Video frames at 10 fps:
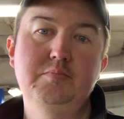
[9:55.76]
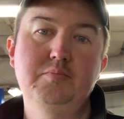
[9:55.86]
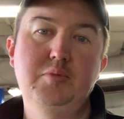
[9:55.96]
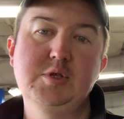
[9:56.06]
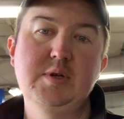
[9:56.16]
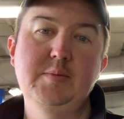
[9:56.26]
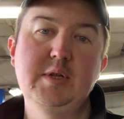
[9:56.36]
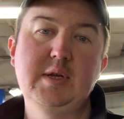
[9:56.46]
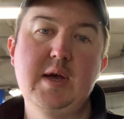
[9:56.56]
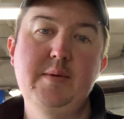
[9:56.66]
Put something in
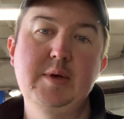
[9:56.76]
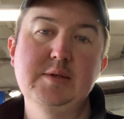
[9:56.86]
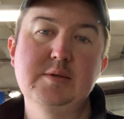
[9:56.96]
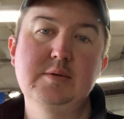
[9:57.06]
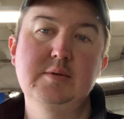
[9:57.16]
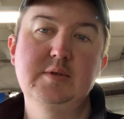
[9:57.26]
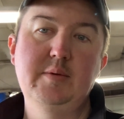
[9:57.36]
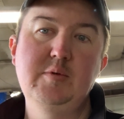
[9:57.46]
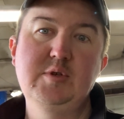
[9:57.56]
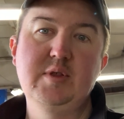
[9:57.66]
the comments. Tell
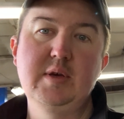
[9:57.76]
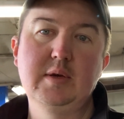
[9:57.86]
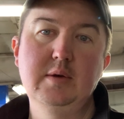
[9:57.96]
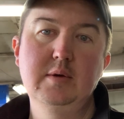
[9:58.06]
me what you think.